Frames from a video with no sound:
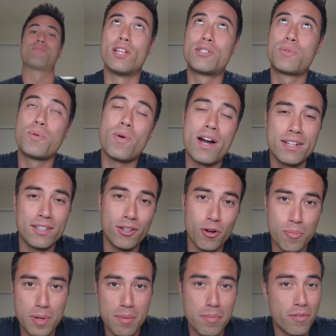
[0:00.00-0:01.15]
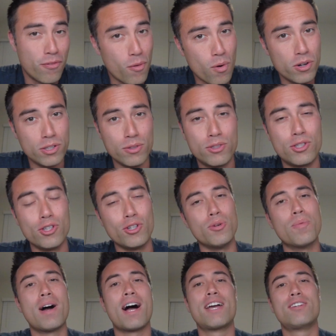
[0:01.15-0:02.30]
So let's rewind a little bit. Before
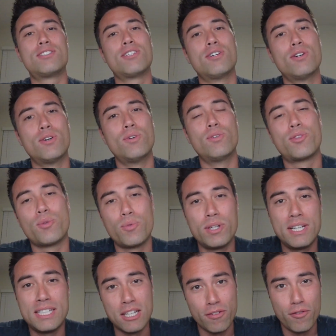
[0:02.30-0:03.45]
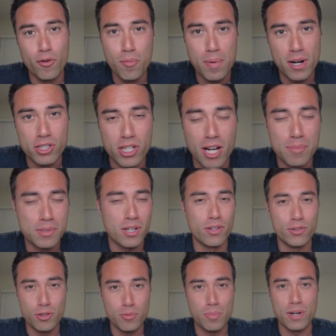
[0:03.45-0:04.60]
YouTube, I used to own 3 cell phone repair shops
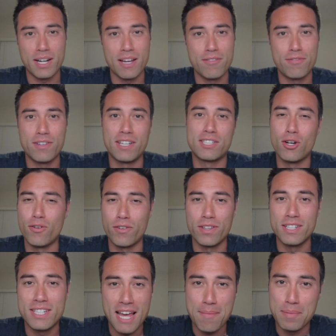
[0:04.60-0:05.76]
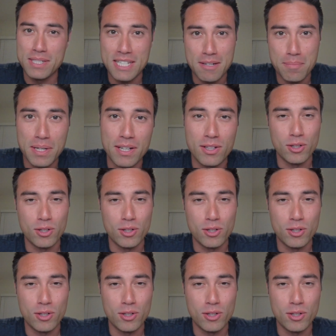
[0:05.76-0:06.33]
called You Break I Fix over in the Tampa, St. Pete,